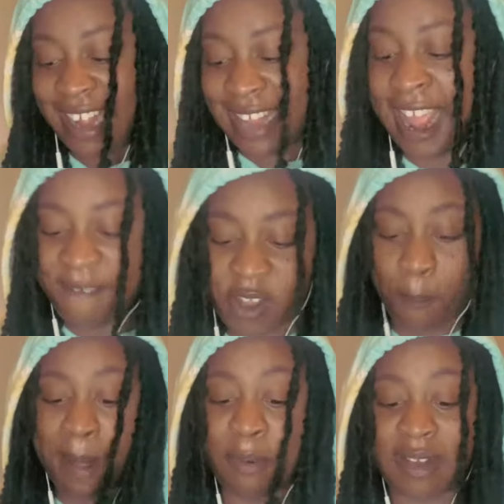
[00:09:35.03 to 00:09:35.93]
that. So
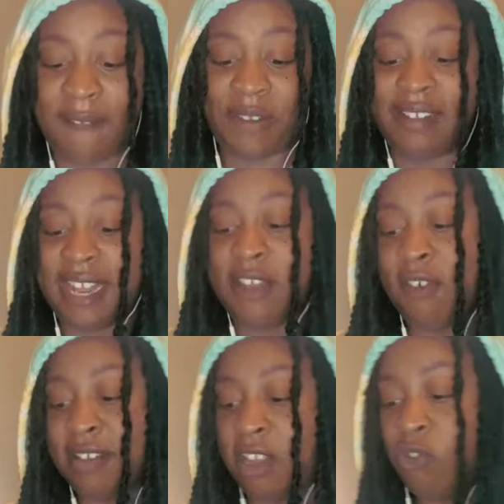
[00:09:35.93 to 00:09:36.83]
people definitely see you
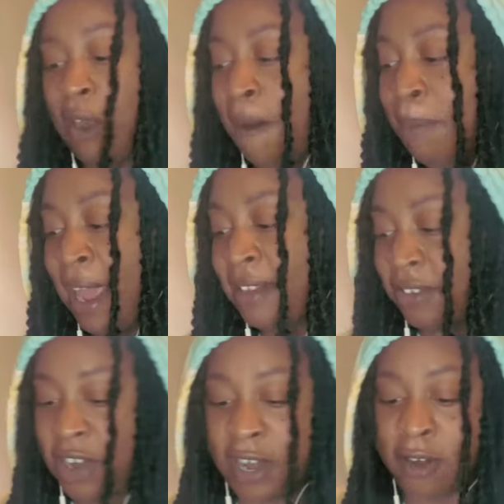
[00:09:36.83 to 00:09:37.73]
as a
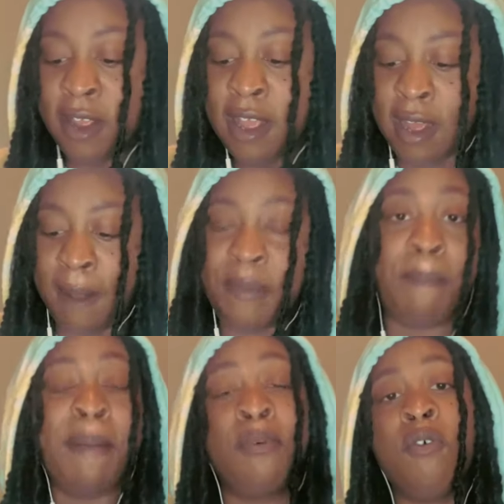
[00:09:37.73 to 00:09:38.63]
trailblazer here. The
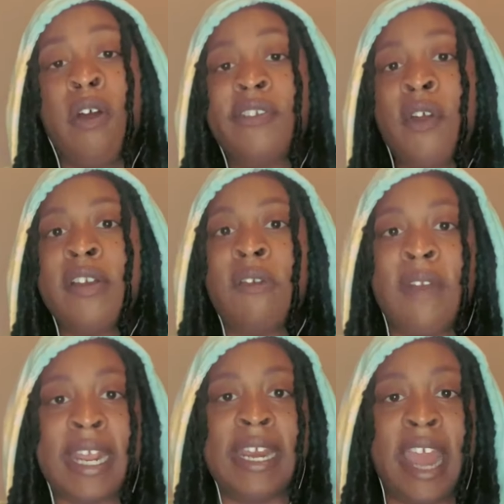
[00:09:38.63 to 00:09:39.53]
people who are starting to
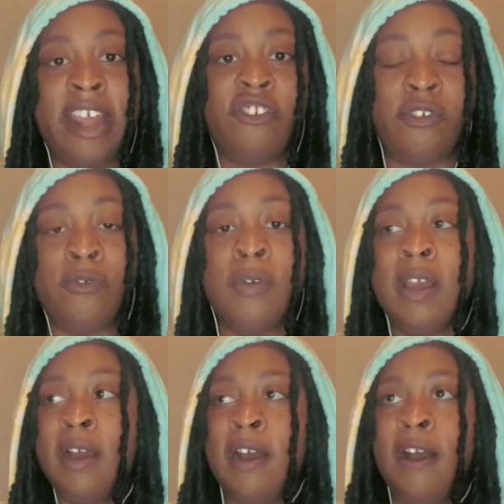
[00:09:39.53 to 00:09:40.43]
recognize you,
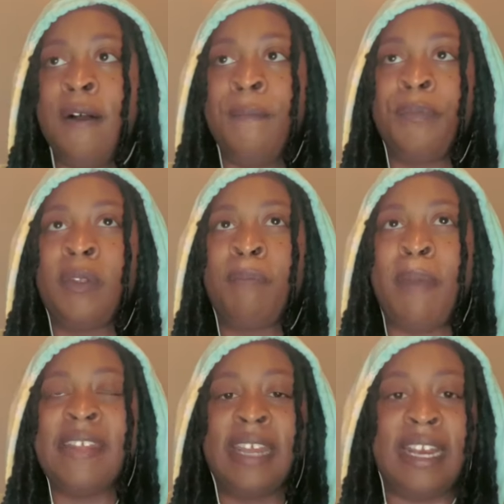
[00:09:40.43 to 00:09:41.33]

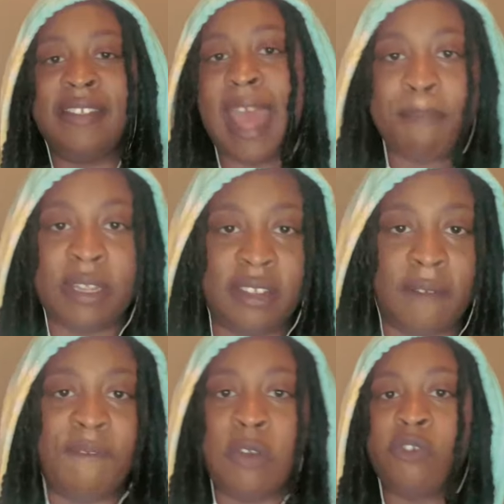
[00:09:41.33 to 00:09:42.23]
basically tap into the
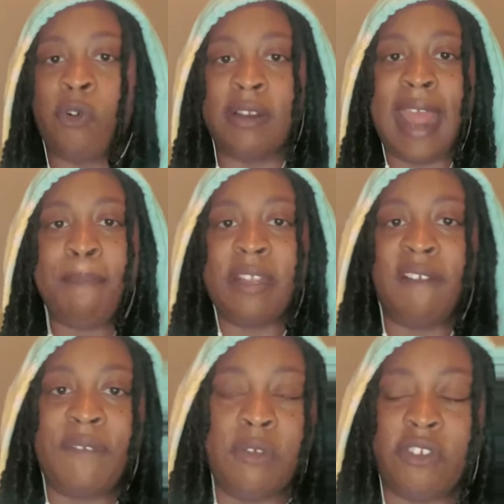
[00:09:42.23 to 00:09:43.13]
future, or tap into
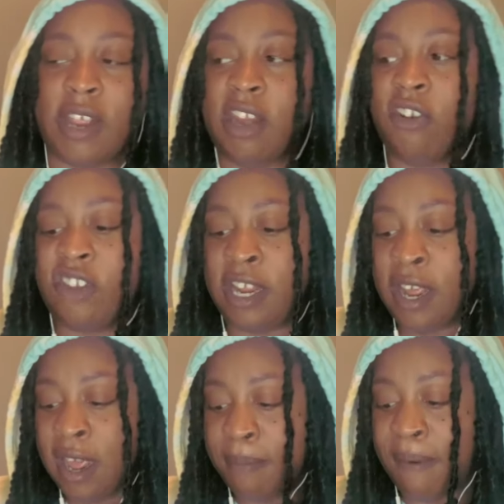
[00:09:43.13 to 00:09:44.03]
future energy
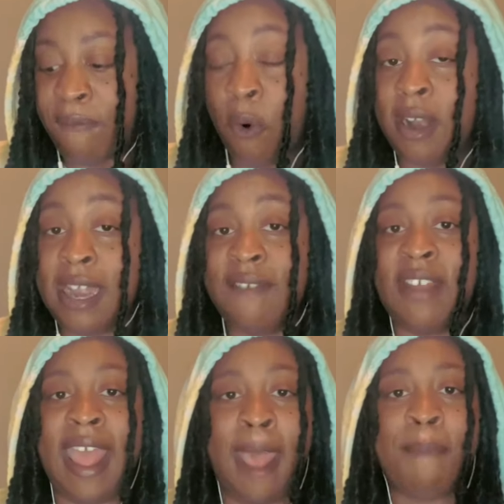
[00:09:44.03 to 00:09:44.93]
before it even
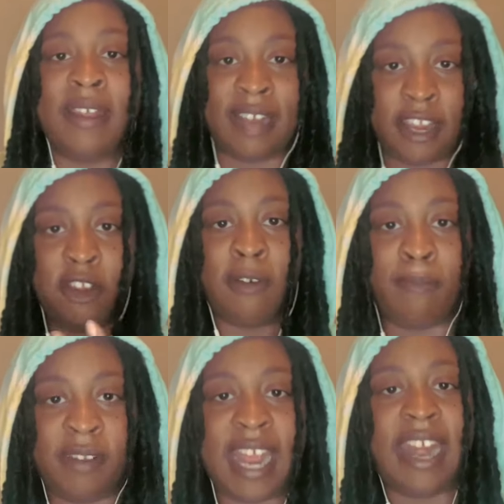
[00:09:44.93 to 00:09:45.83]
happens. Like, you're
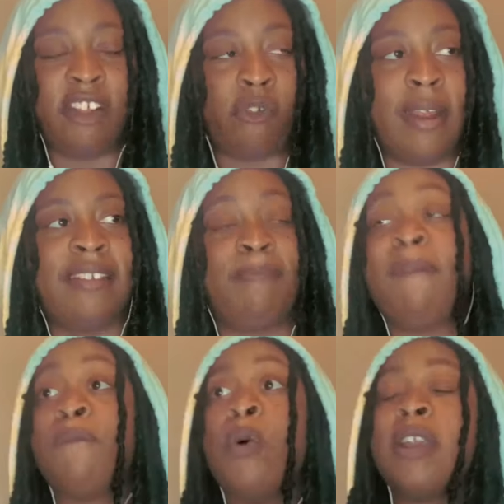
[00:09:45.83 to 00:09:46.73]
setting trends
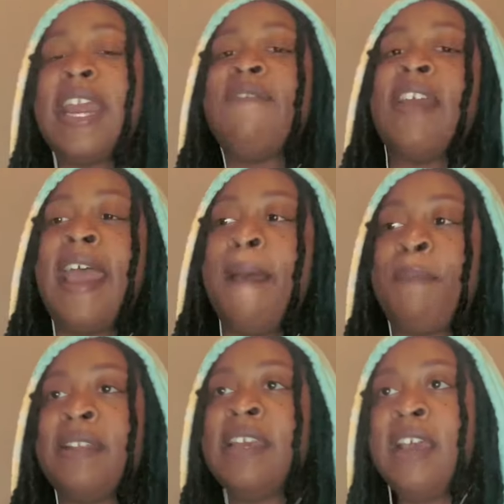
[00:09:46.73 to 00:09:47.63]
before it even
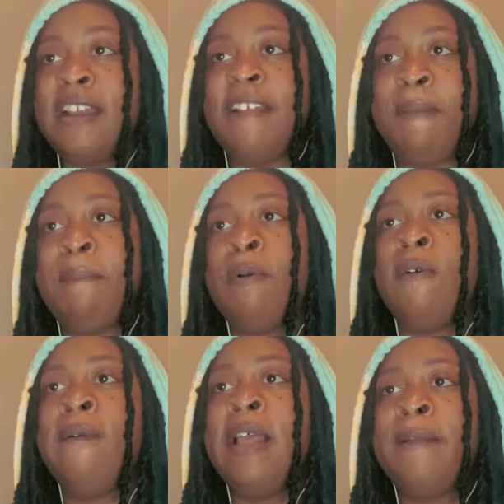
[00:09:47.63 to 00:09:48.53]
happens. These
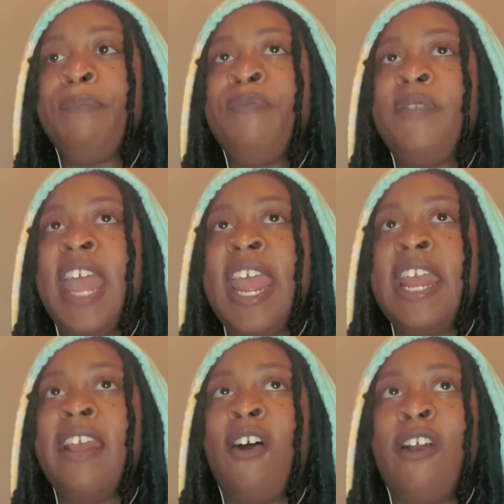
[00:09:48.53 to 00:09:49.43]
people,
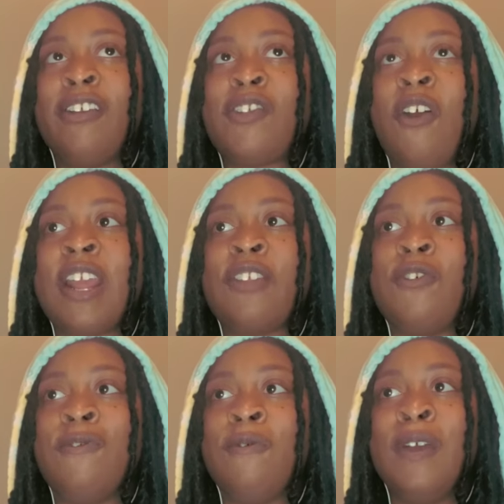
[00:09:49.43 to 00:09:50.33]
they are starting
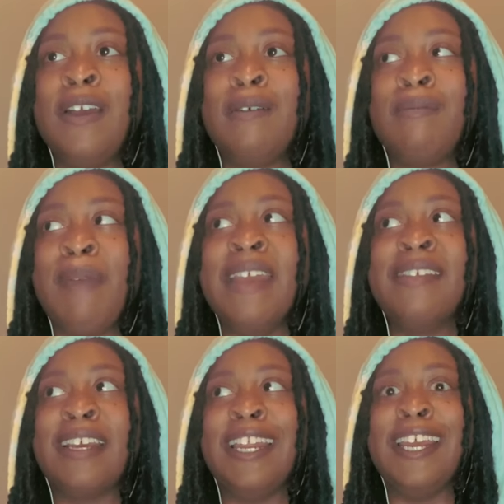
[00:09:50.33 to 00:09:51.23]
to
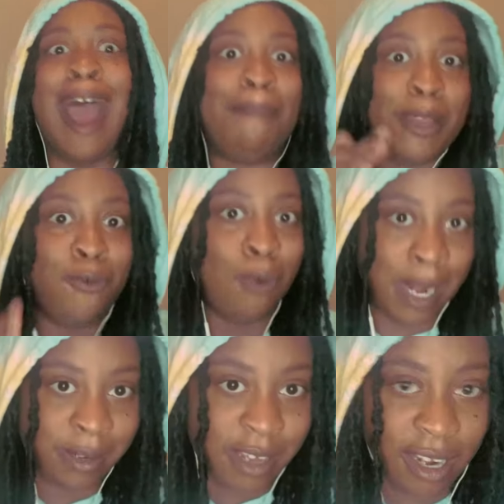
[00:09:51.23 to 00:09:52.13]
basically copy you
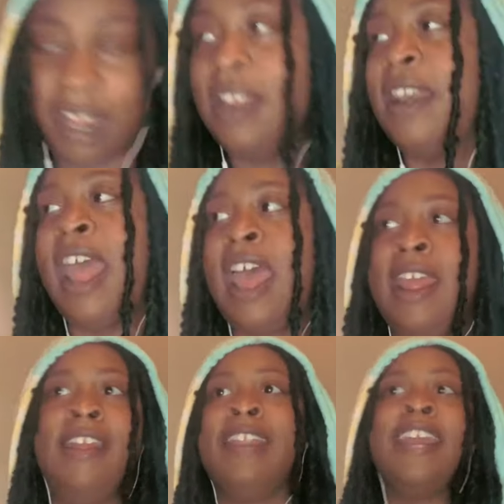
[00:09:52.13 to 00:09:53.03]
instantly.
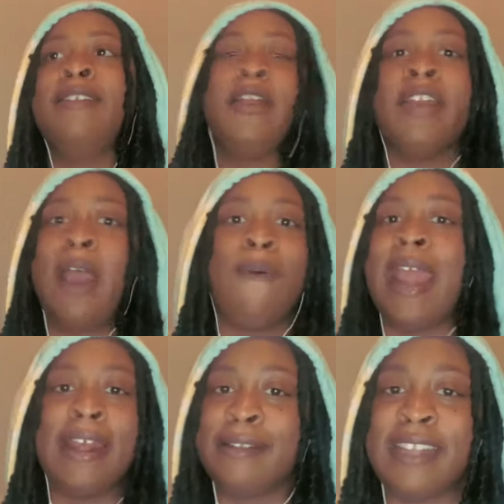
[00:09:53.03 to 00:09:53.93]
They're not
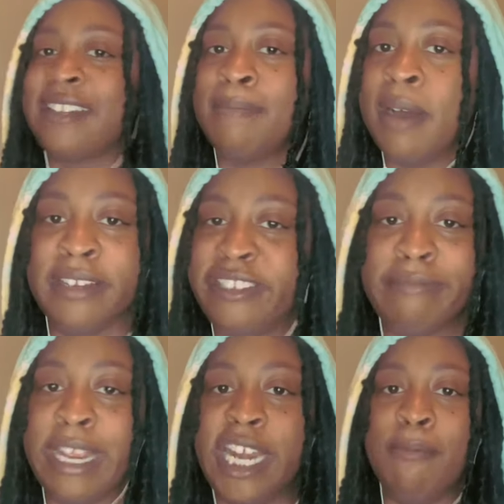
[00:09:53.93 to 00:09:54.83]
waiting 6 months
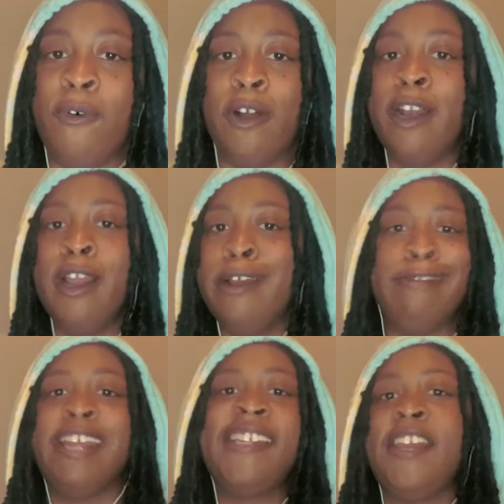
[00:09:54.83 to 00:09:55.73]
anymore.
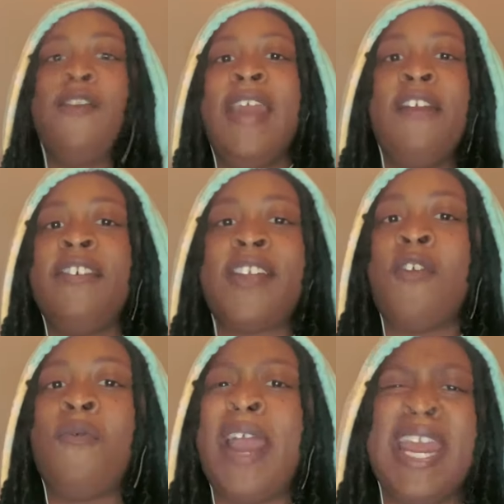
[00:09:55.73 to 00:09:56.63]
They see your hair a
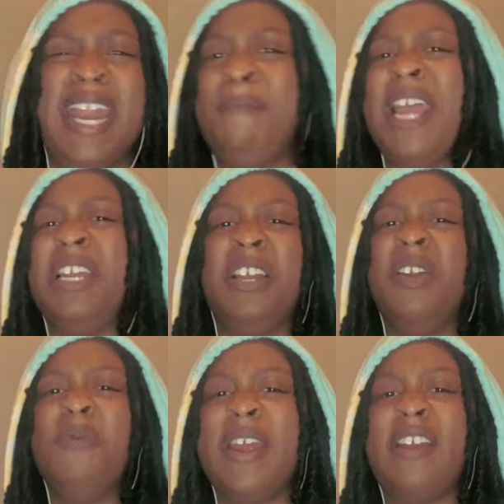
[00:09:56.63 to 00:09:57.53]
certain way, and it might look a
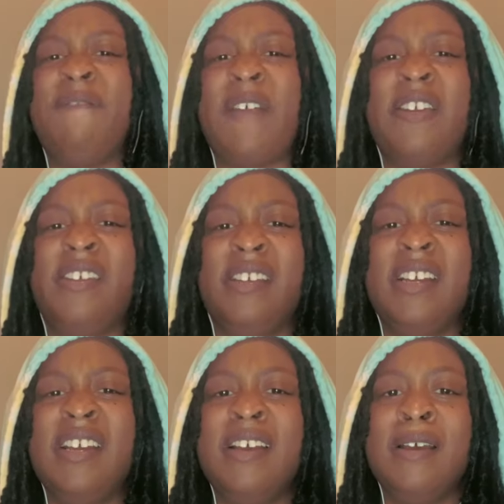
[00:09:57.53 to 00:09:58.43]
little weird at first
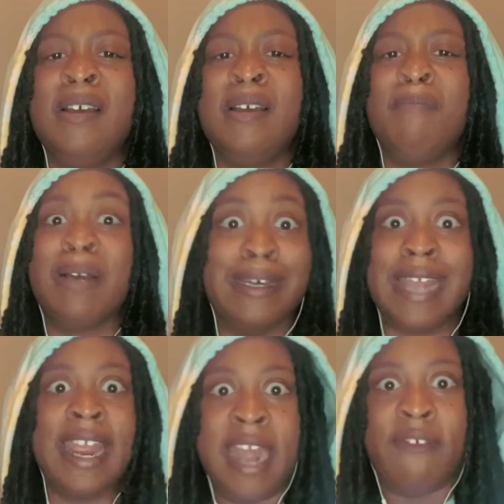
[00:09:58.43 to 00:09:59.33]
because they
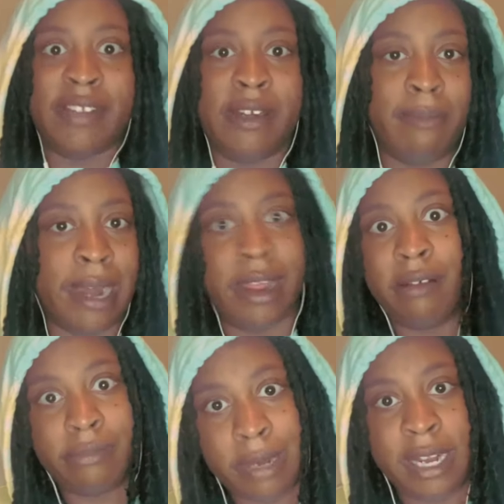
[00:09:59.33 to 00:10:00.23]
ain't never seen nobody
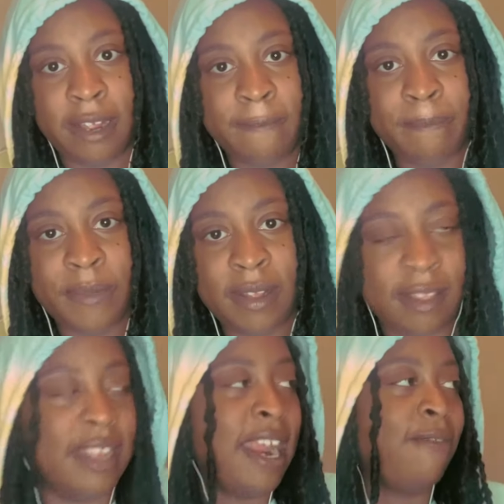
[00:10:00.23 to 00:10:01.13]
else with it.
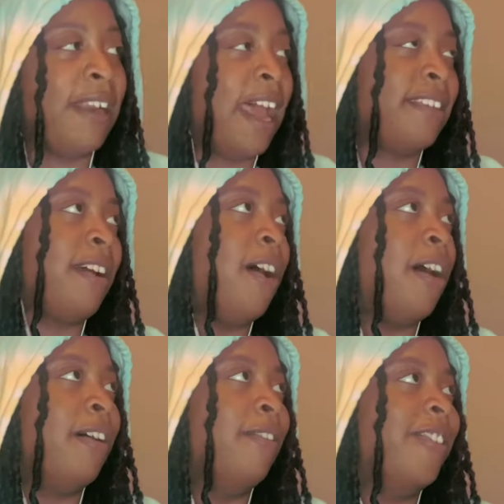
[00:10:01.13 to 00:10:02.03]
Then they realize,
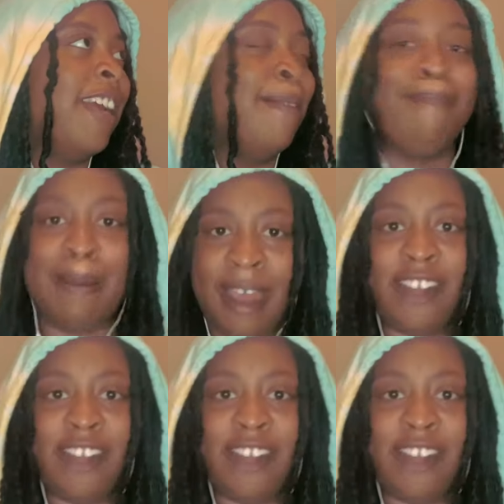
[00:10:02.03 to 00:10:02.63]
oh shit, maybe I